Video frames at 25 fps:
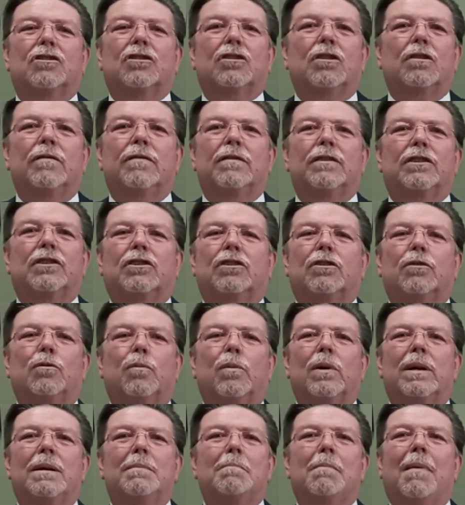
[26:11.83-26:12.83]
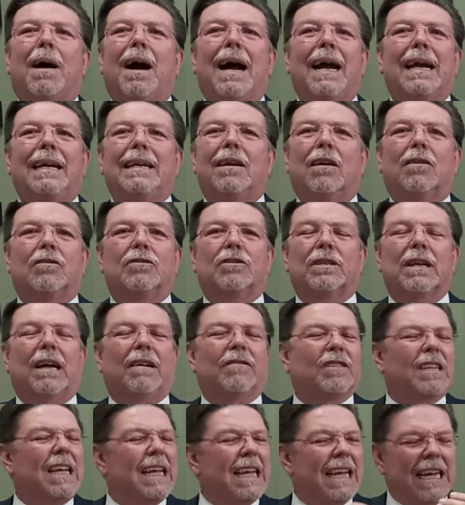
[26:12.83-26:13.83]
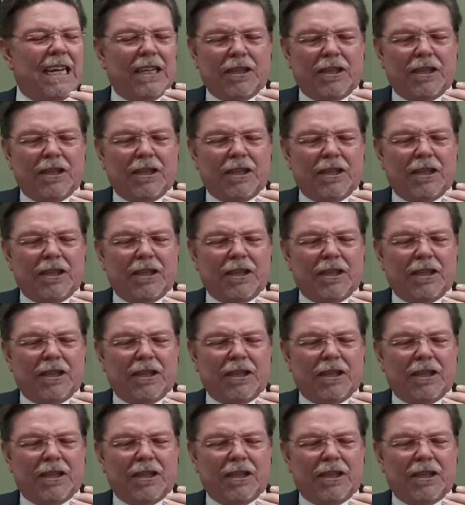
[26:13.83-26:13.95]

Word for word: service to remind ourselves,